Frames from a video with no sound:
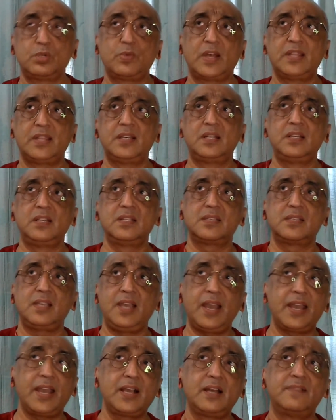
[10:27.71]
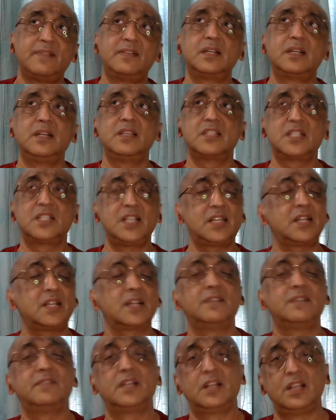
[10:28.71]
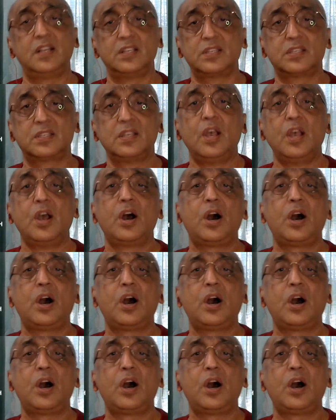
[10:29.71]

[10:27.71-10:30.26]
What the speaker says: whether it's AI governance, data governance,